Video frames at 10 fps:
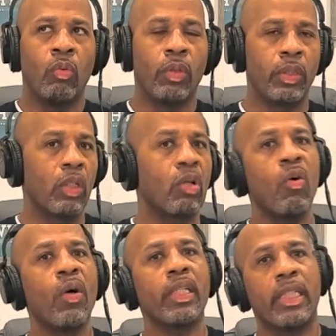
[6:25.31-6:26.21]
when the
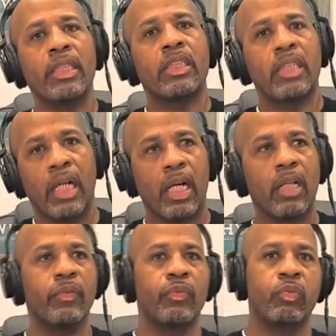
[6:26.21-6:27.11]
going gets
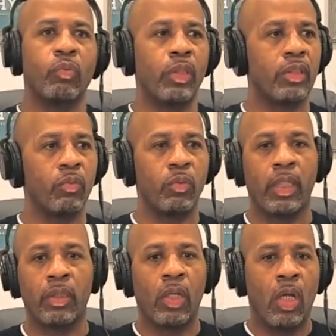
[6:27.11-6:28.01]
tough,
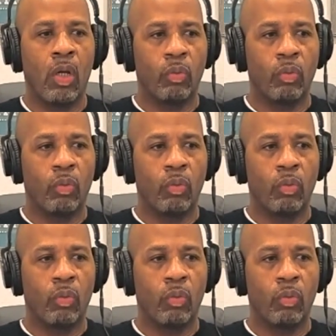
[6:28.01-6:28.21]
when